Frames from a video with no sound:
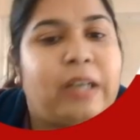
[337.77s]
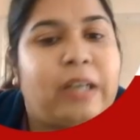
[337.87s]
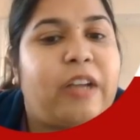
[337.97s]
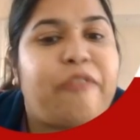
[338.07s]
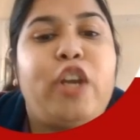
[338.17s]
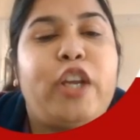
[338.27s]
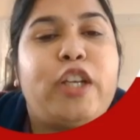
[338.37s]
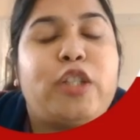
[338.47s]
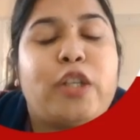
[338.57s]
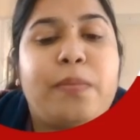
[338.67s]
A
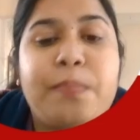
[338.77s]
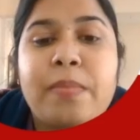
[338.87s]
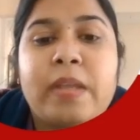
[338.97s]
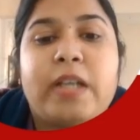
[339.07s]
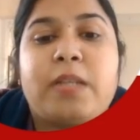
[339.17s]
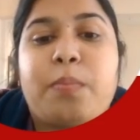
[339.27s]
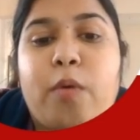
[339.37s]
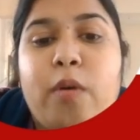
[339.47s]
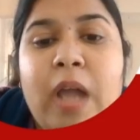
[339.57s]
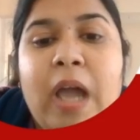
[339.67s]
definition is
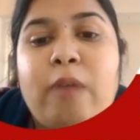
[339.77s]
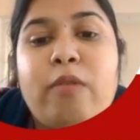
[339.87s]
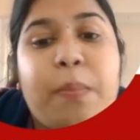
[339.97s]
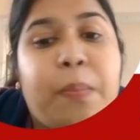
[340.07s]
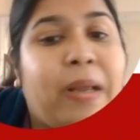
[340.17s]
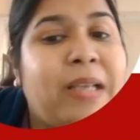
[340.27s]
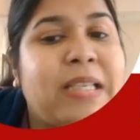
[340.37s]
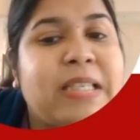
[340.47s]
pronoun replaces